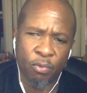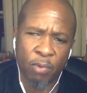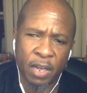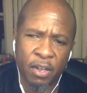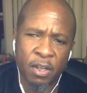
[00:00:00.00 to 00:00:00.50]

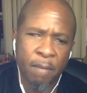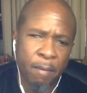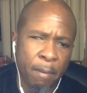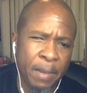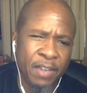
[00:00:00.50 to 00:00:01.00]
writer,
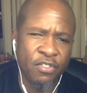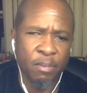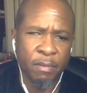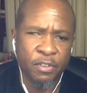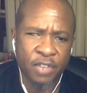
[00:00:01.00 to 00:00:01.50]
but makes the
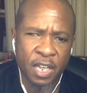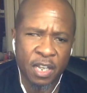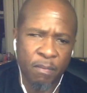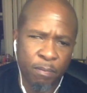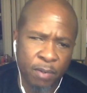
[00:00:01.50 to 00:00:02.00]
mistake
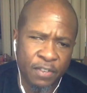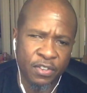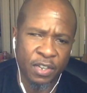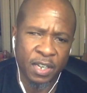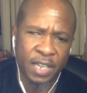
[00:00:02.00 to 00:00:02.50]
of
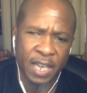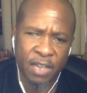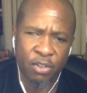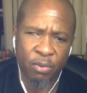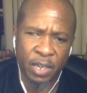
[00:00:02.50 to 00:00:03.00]
placing a
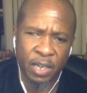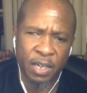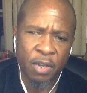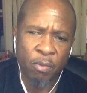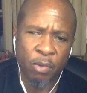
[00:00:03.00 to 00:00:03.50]
candle in it,
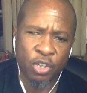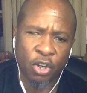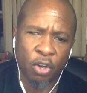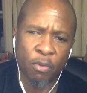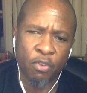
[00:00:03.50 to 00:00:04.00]
which
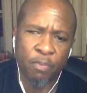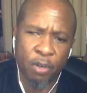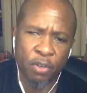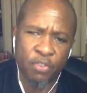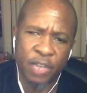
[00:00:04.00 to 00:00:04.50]
almost
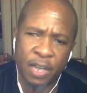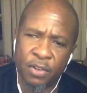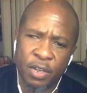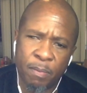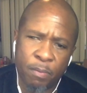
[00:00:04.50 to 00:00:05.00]
burns down
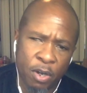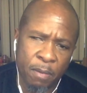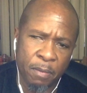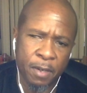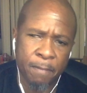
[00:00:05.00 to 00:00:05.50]
the
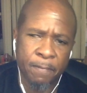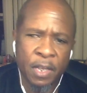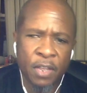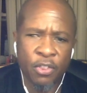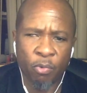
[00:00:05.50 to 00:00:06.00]
apartment.
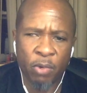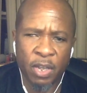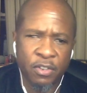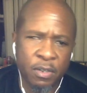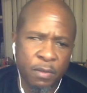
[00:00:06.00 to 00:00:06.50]
The
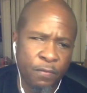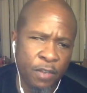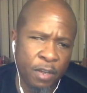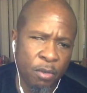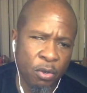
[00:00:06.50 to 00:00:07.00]
rest of the
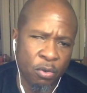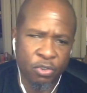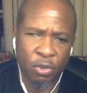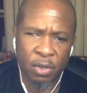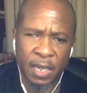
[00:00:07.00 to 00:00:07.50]
film goes
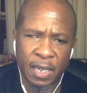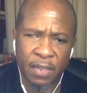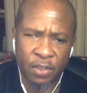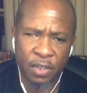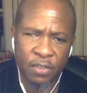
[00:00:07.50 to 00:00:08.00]
on
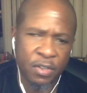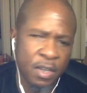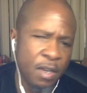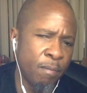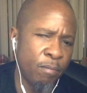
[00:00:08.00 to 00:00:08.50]
like this,
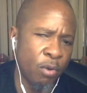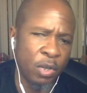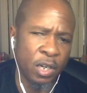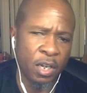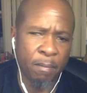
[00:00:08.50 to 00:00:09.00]

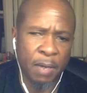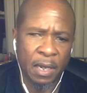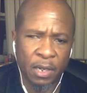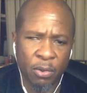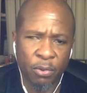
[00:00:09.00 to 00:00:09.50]
broken up by
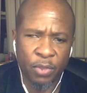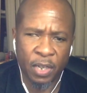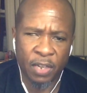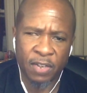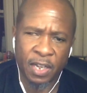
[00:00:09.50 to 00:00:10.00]
little
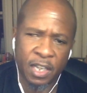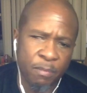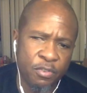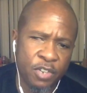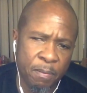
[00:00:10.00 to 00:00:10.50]
things like him
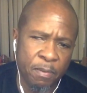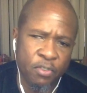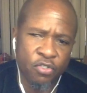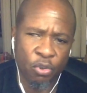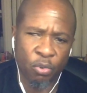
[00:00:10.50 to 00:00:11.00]
skipping
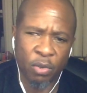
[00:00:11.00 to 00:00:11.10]
school